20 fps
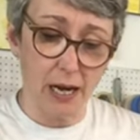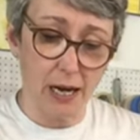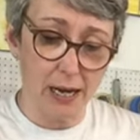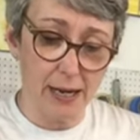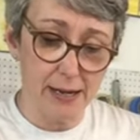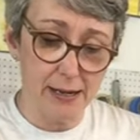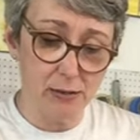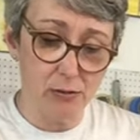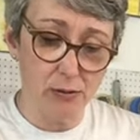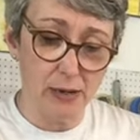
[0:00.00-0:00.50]

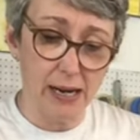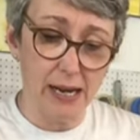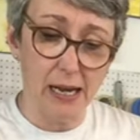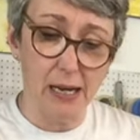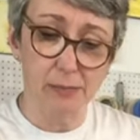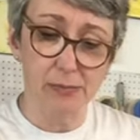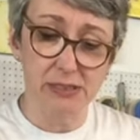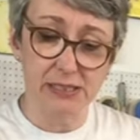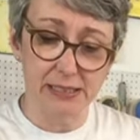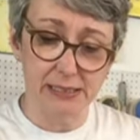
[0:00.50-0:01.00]
I
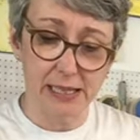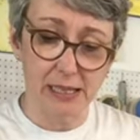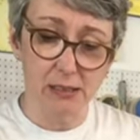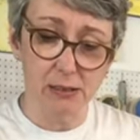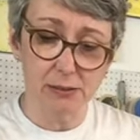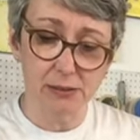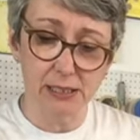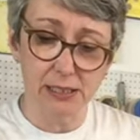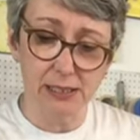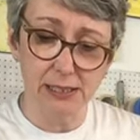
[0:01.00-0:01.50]
grabbed
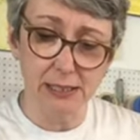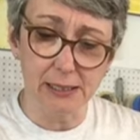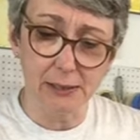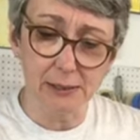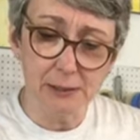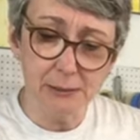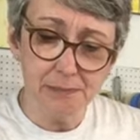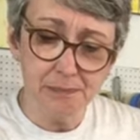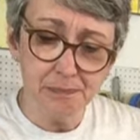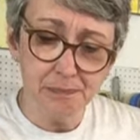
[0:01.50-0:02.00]
celery,
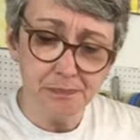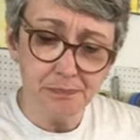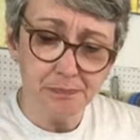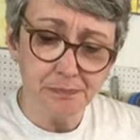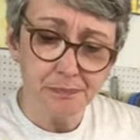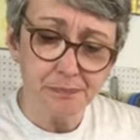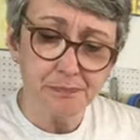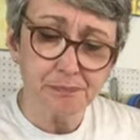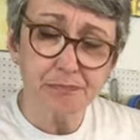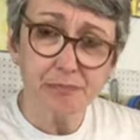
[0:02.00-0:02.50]

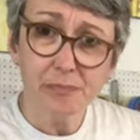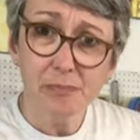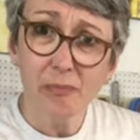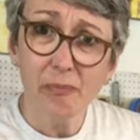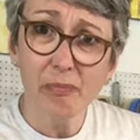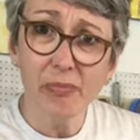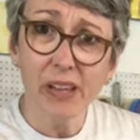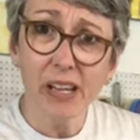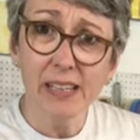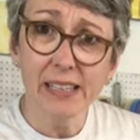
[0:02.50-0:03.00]

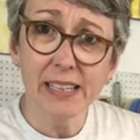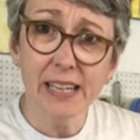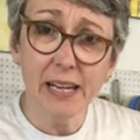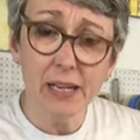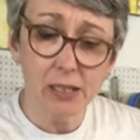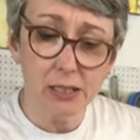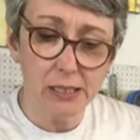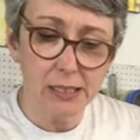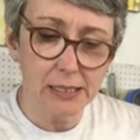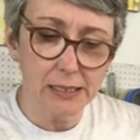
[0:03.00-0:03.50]

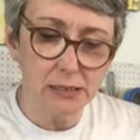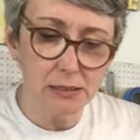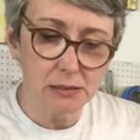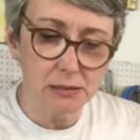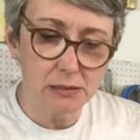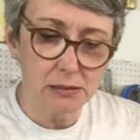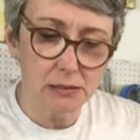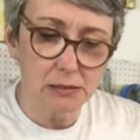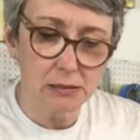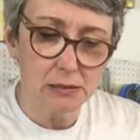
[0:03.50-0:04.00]
carrot,
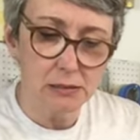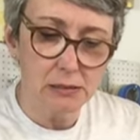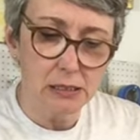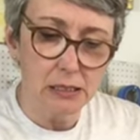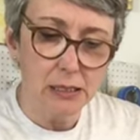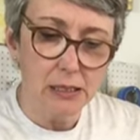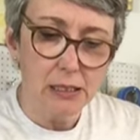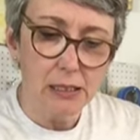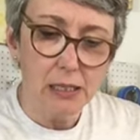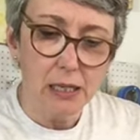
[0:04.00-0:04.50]

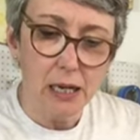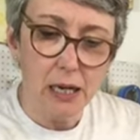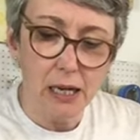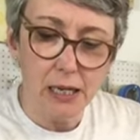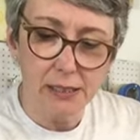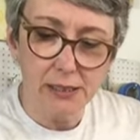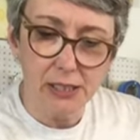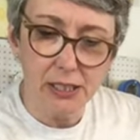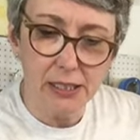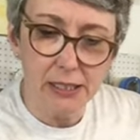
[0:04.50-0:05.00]

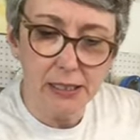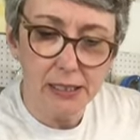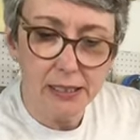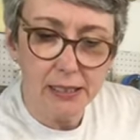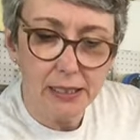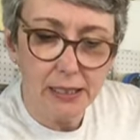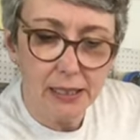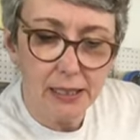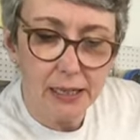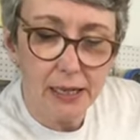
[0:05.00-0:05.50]
onion,
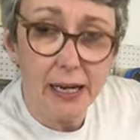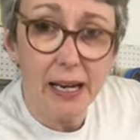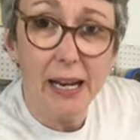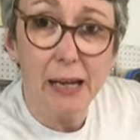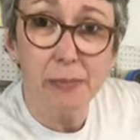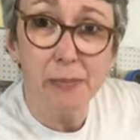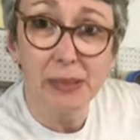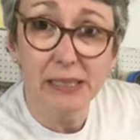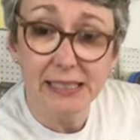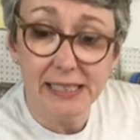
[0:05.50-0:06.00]

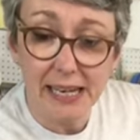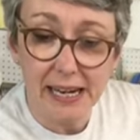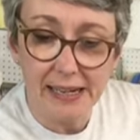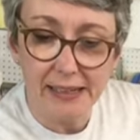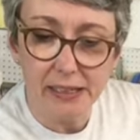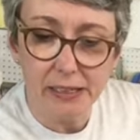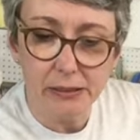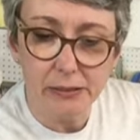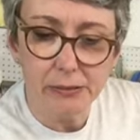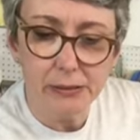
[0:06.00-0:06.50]
and
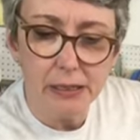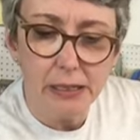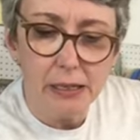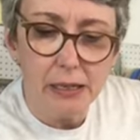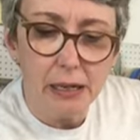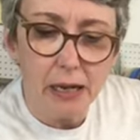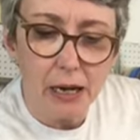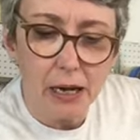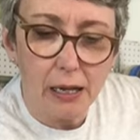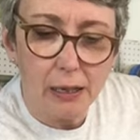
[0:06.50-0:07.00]
potato.
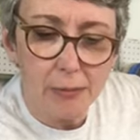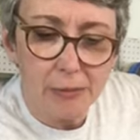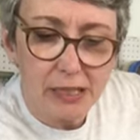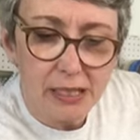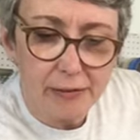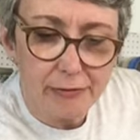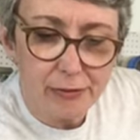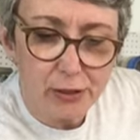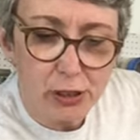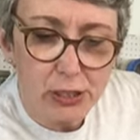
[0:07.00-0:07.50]
Um,
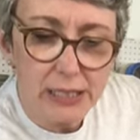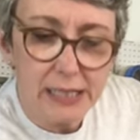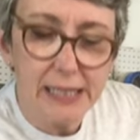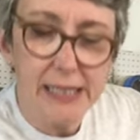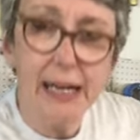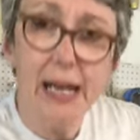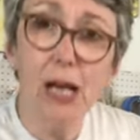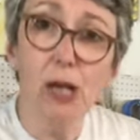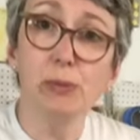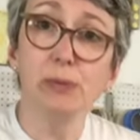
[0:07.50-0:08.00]
if you
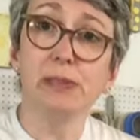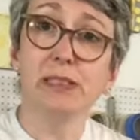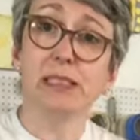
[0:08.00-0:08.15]
need help